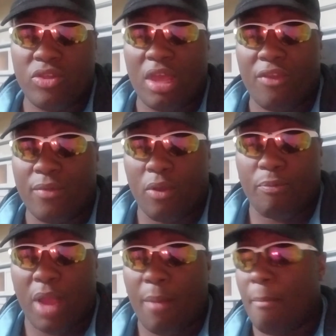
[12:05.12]
Jets for no
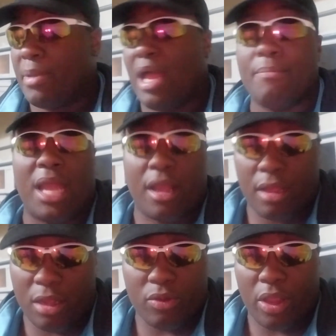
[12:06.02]
problem, but I'm not
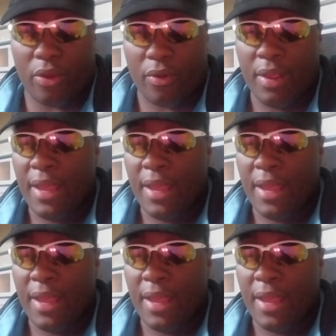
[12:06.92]
going to go there.